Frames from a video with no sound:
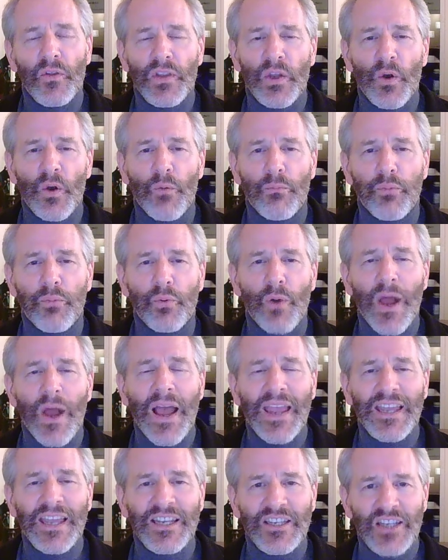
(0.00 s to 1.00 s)
the
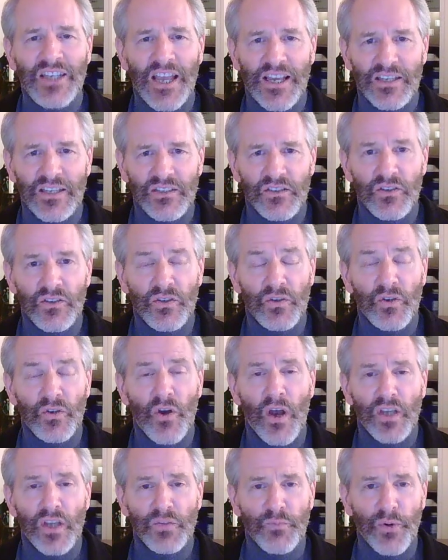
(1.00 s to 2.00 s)
O'Brien test to
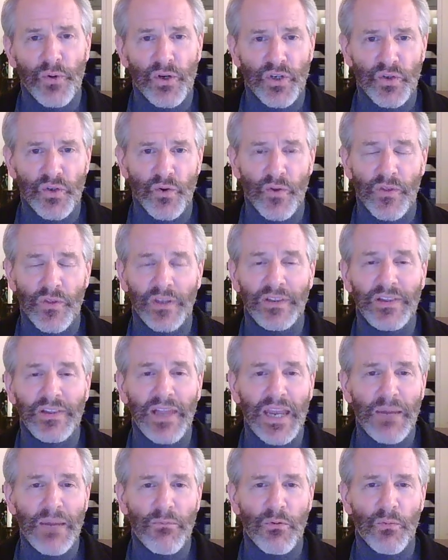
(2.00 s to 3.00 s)
cause pressure on the
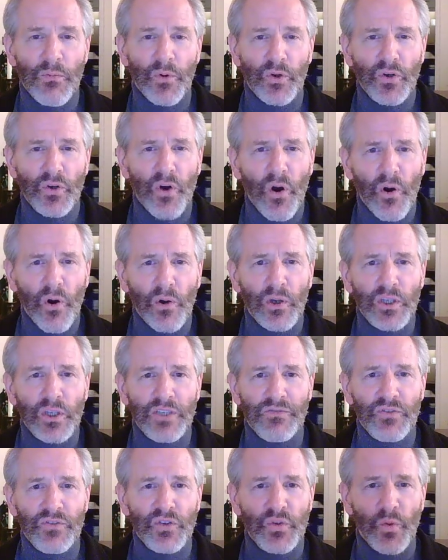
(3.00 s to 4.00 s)
labrum or cartilage
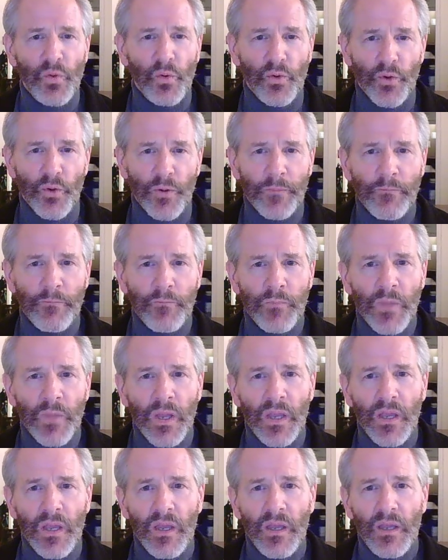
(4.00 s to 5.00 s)
of the shoulder.
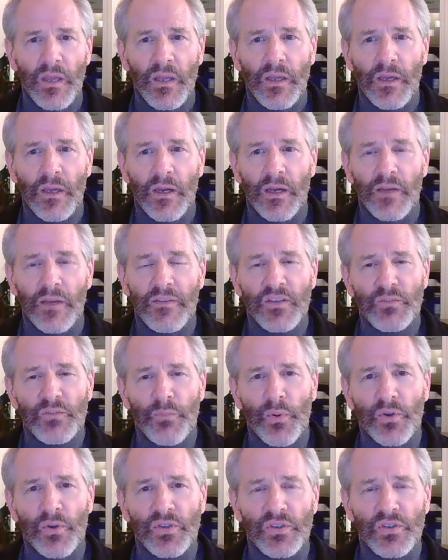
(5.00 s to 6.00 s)
This
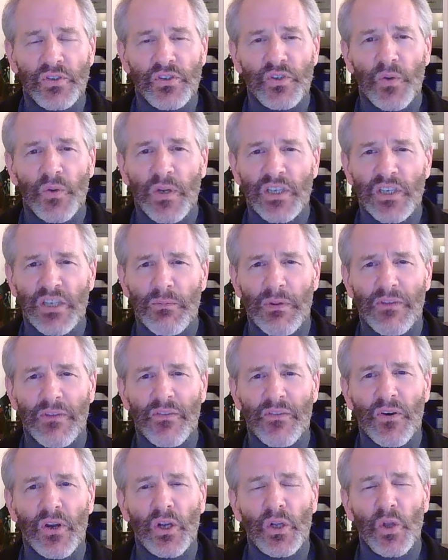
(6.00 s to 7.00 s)
person is doing something
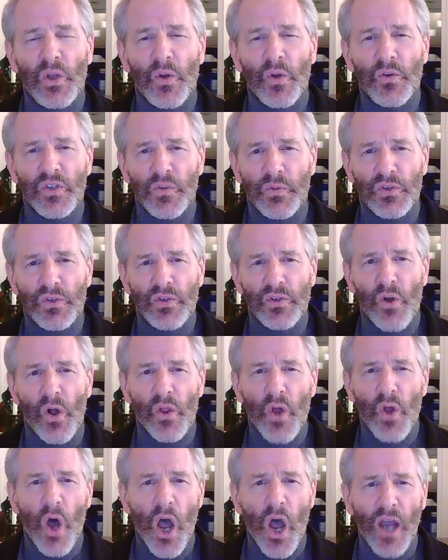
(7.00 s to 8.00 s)
very close to what's
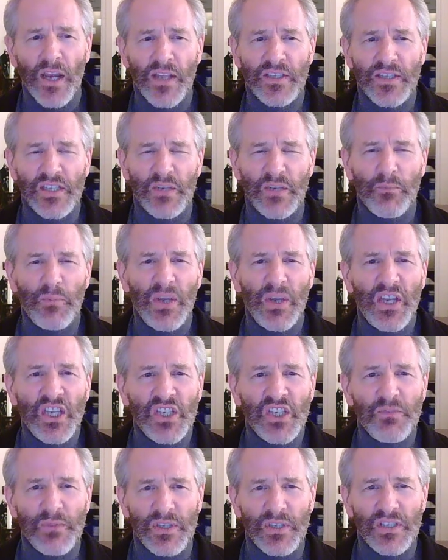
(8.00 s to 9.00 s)
called Hawkins
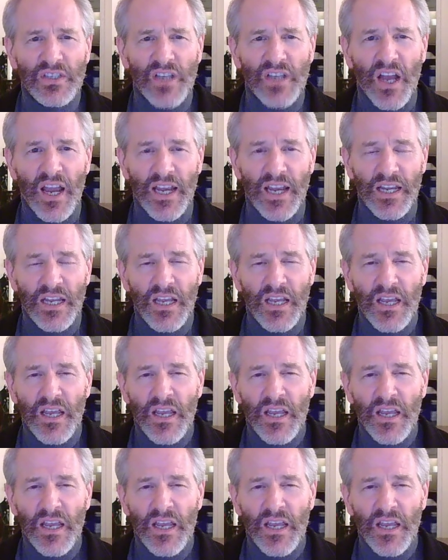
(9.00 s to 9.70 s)
impingement sign,